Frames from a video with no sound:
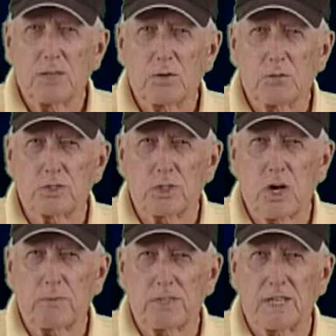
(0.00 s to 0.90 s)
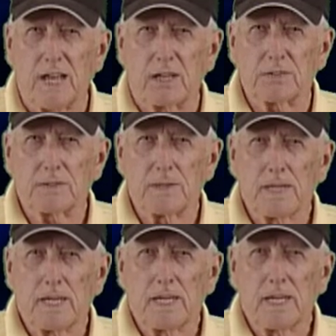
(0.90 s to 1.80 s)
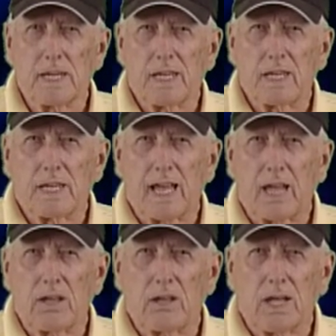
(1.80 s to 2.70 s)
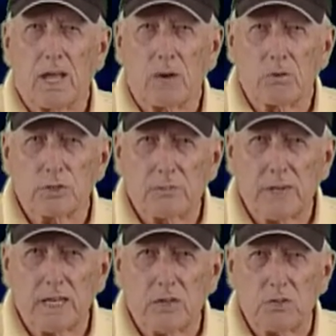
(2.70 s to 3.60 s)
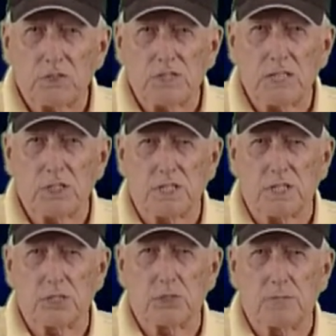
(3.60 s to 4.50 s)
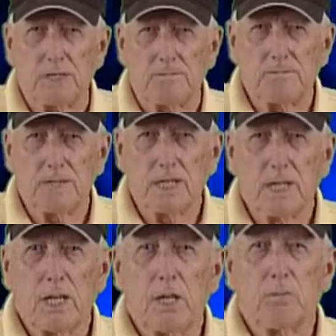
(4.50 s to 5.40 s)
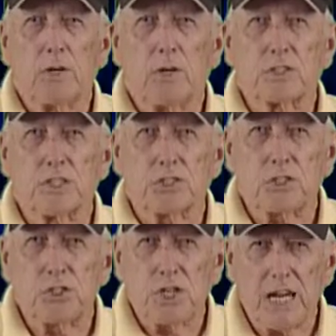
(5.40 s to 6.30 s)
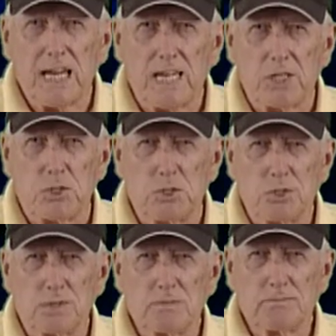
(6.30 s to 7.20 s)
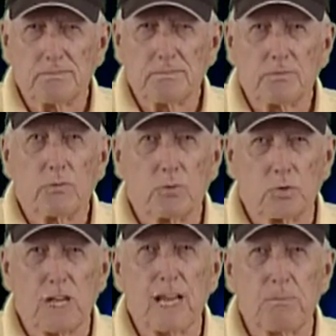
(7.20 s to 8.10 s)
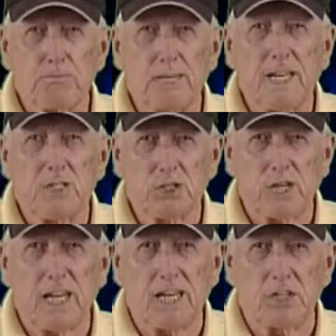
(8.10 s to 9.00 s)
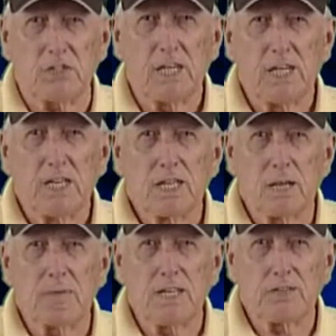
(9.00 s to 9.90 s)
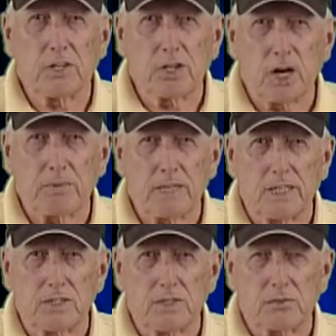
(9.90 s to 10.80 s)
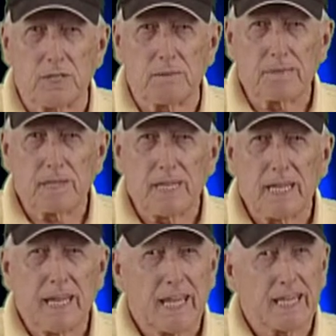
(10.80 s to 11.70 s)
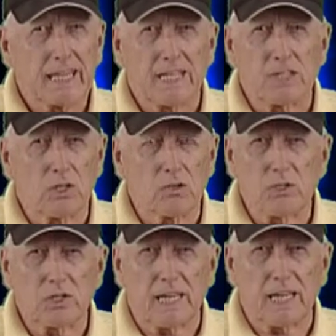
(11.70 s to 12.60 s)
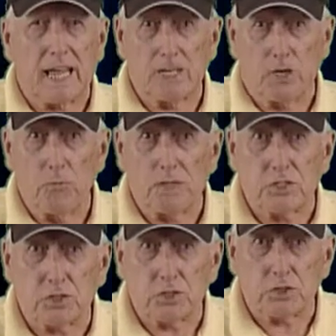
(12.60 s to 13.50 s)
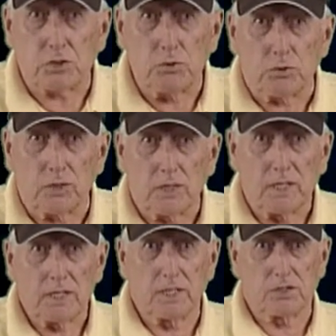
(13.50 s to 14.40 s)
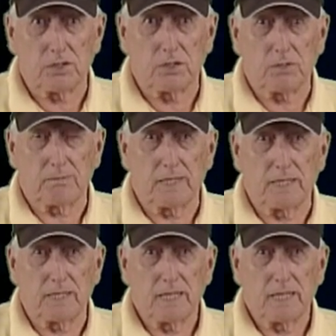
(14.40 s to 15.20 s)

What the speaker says: was carpet tiles. Now, I want you to pay close attention here to me because there's a change, right big change coming in the carpet industry. And I know Mrs. Consumer doesn't know about it,